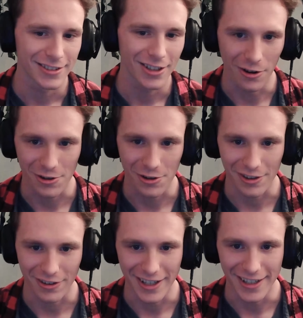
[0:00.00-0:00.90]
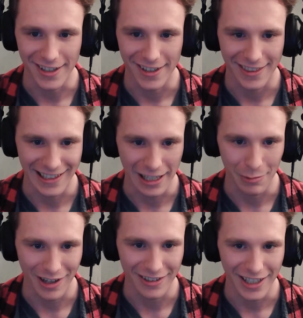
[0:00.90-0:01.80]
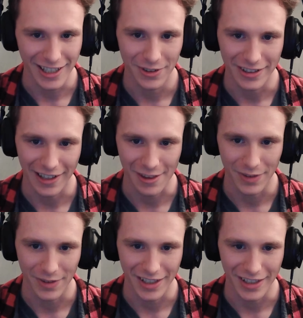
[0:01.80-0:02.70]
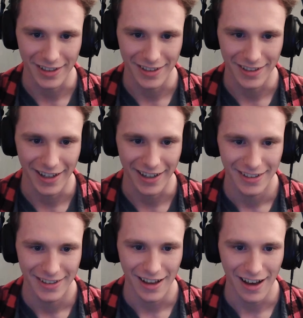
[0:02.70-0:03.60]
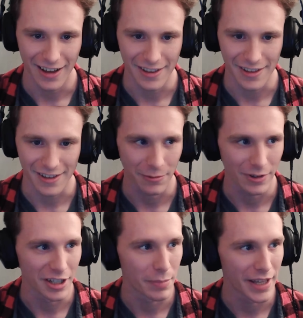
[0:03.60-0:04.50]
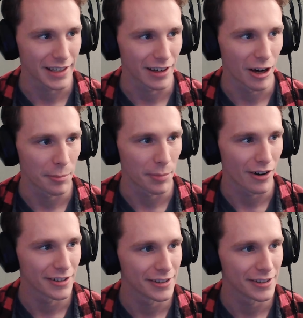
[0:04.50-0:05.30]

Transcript: consciously think about it. Like, I feel like that's something that eyes can't really pick up on.